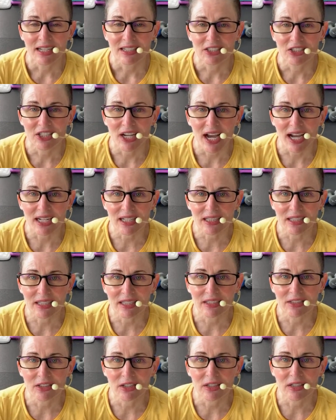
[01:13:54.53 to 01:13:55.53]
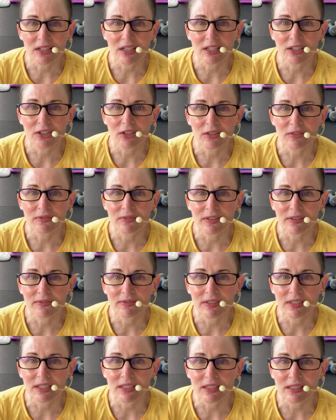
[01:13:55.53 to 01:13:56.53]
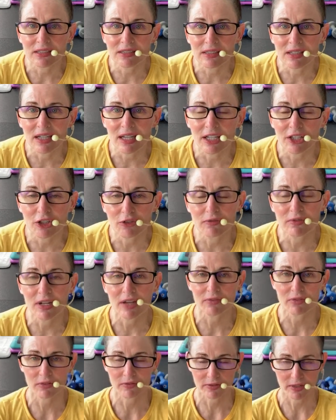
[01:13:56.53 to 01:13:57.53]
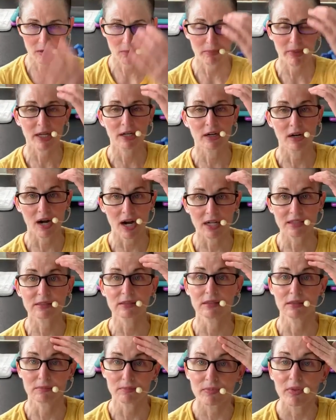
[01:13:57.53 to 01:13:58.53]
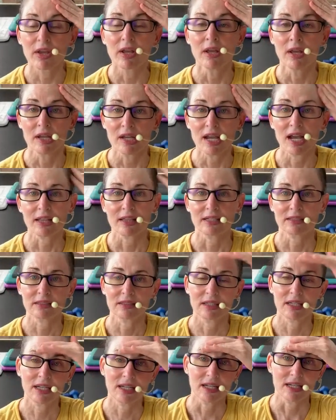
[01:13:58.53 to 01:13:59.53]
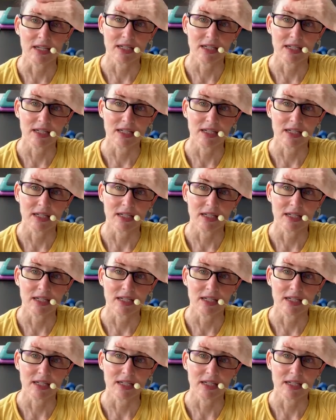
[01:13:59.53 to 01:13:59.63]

Jacqueline, you're in your fifties and you've never felt better. Awesome. Yeah, that's a key.